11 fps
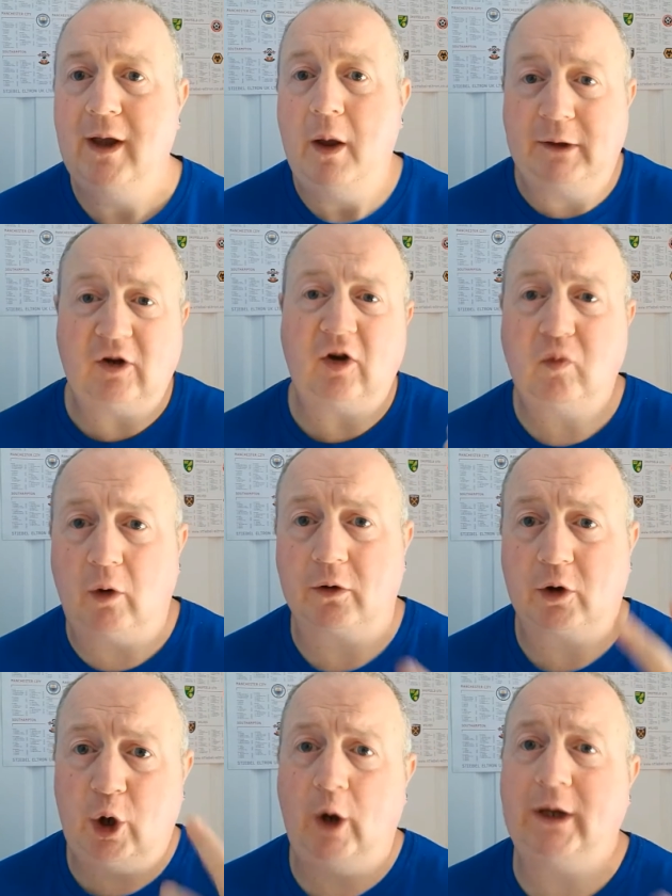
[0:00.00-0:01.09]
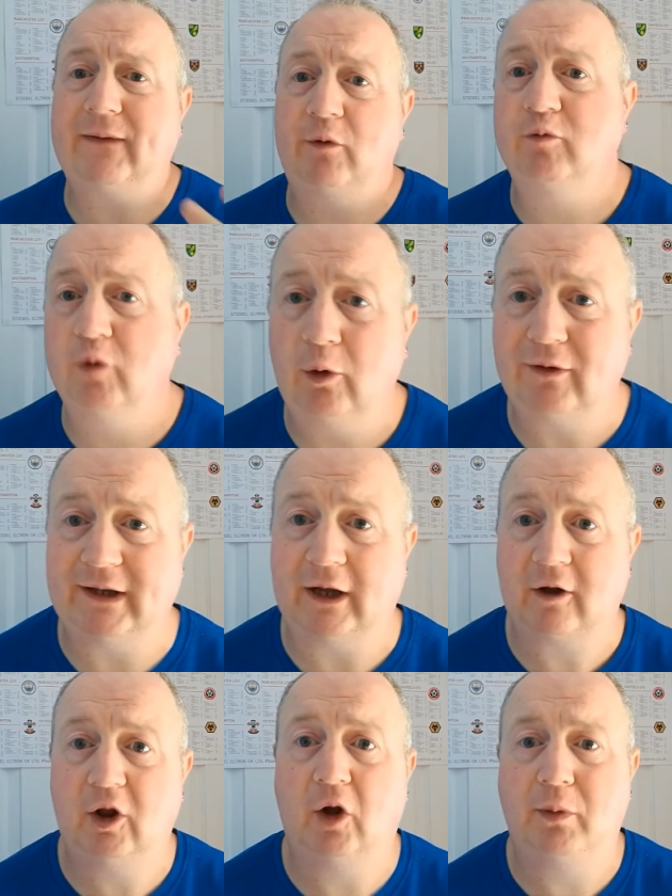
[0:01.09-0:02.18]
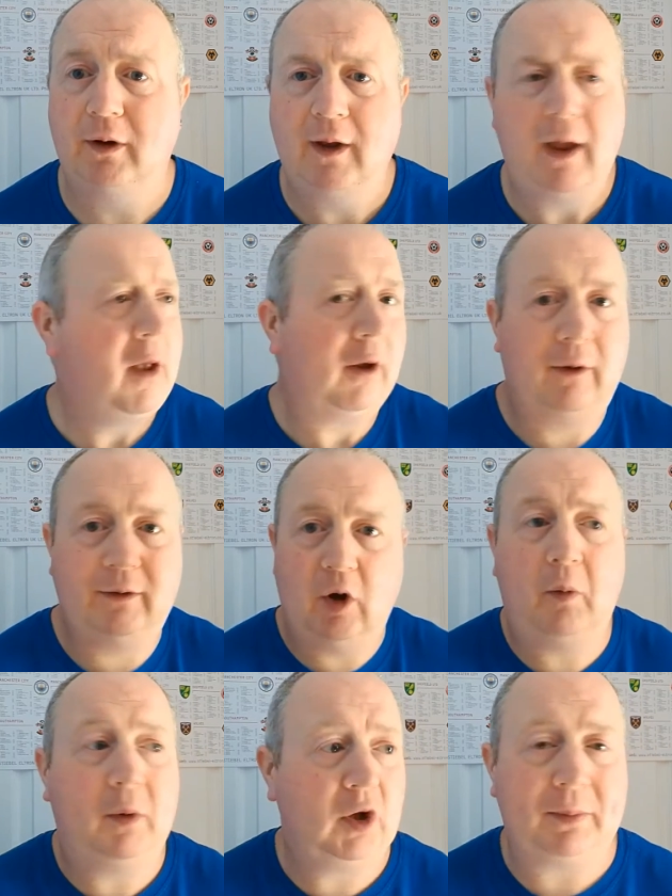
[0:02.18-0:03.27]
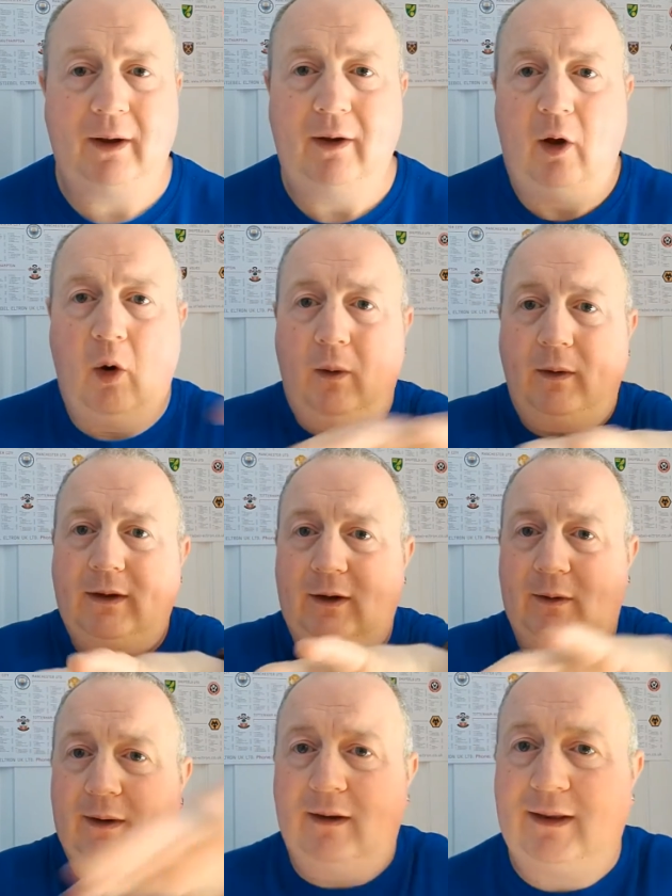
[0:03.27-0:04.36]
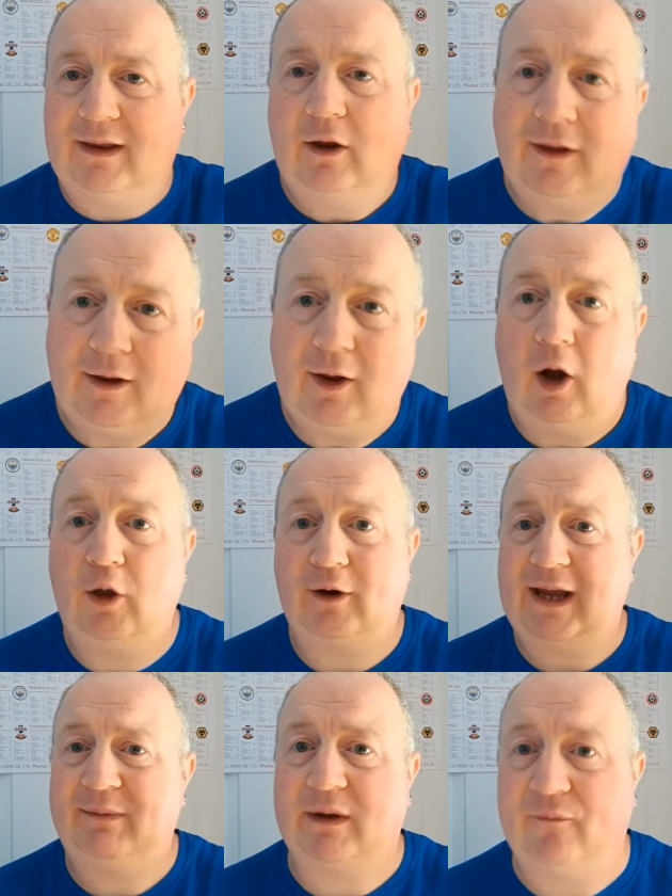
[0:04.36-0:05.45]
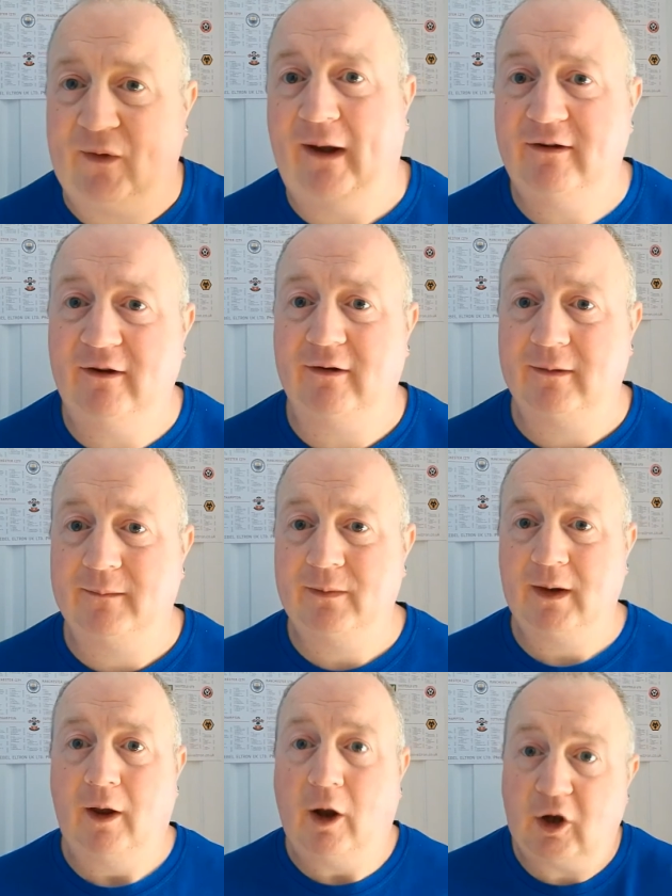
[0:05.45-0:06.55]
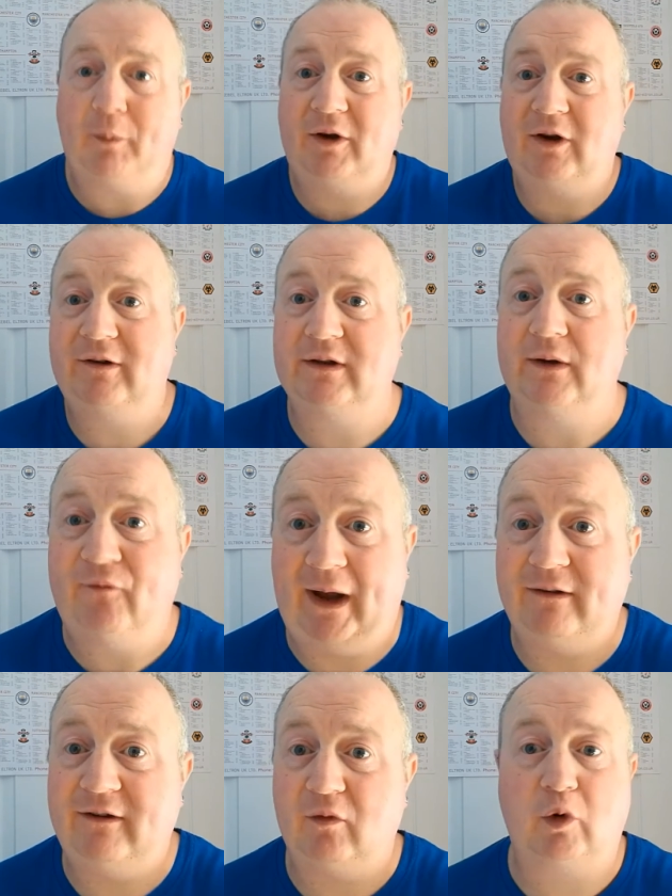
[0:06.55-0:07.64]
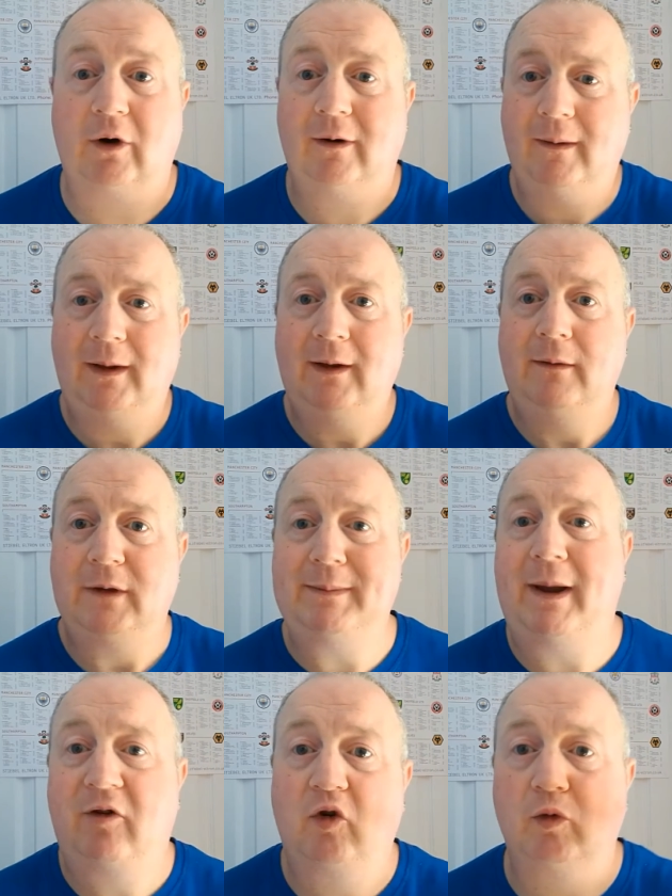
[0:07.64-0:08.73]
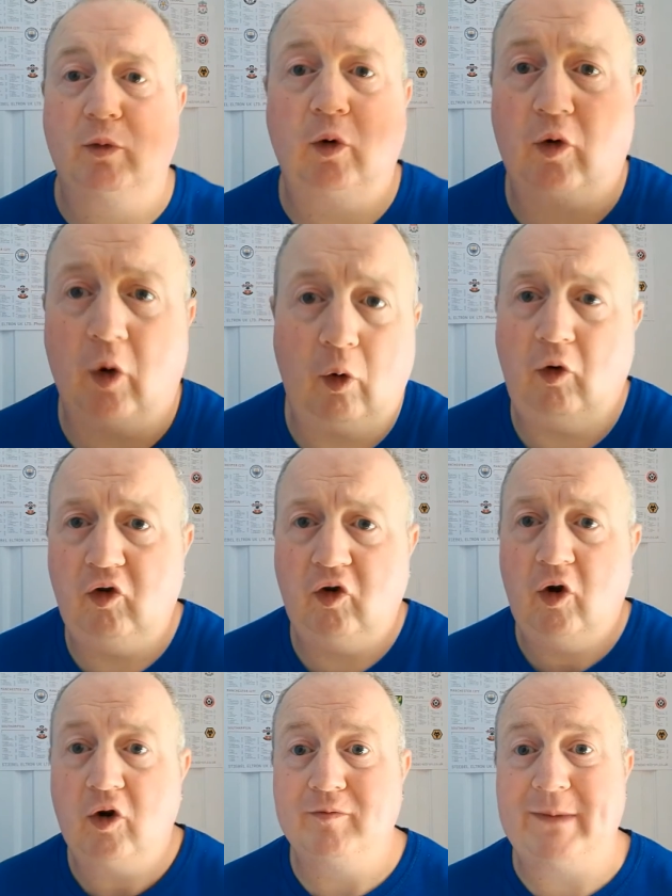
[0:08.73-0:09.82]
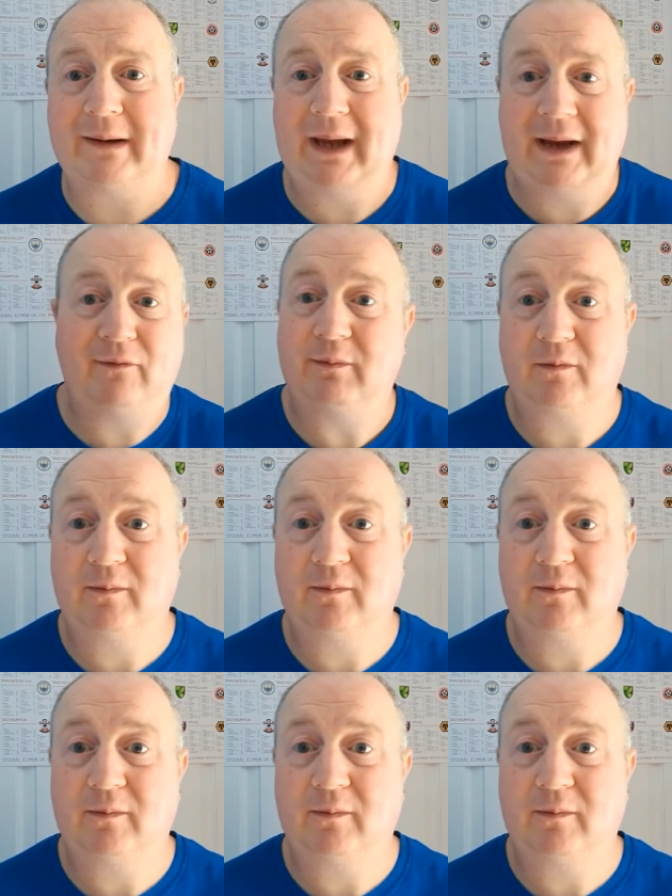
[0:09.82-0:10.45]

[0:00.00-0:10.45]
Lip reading: Not just one, two different roles in that club could open up your other team's defences, the opposition's defences, where you may score more goals, next year